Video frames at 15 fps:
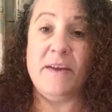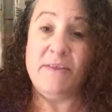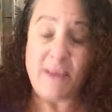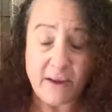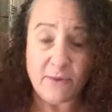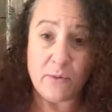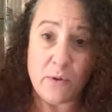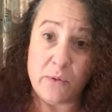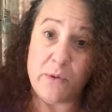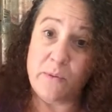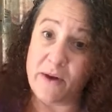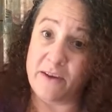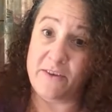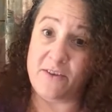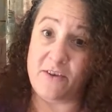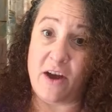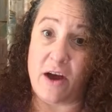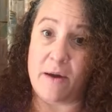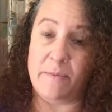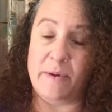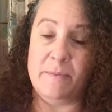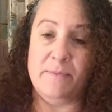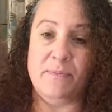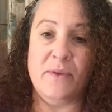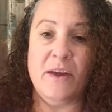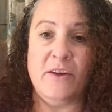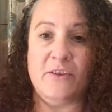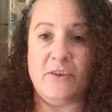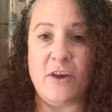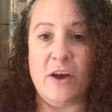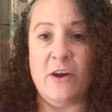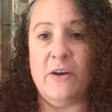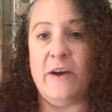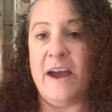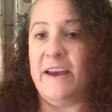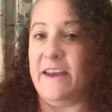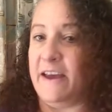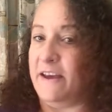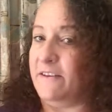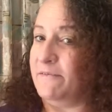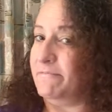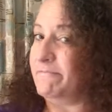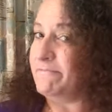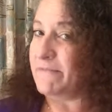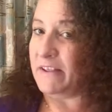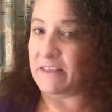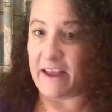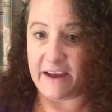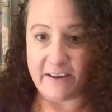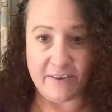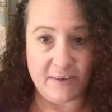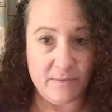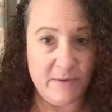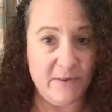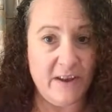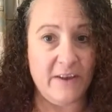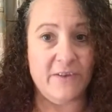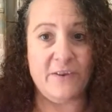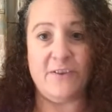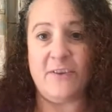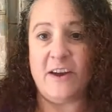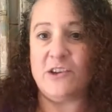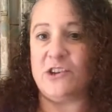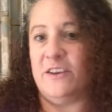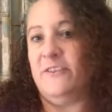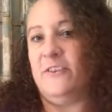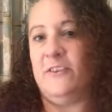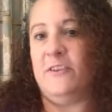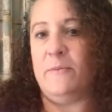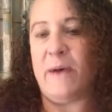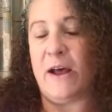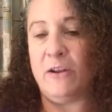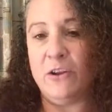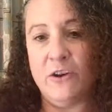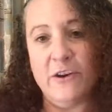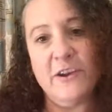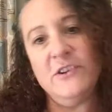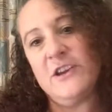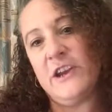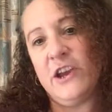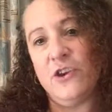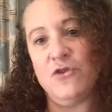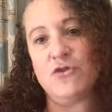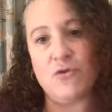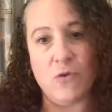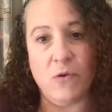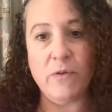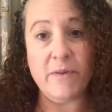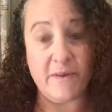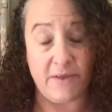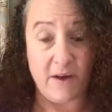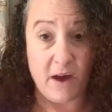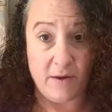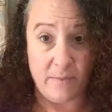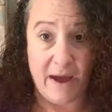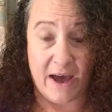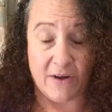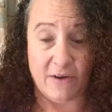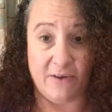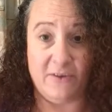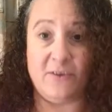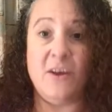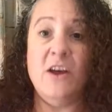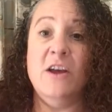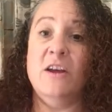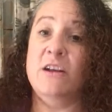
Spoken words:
That's what we want to stop. So again, like some of the other sessions, it's about learning to control the thought patterns,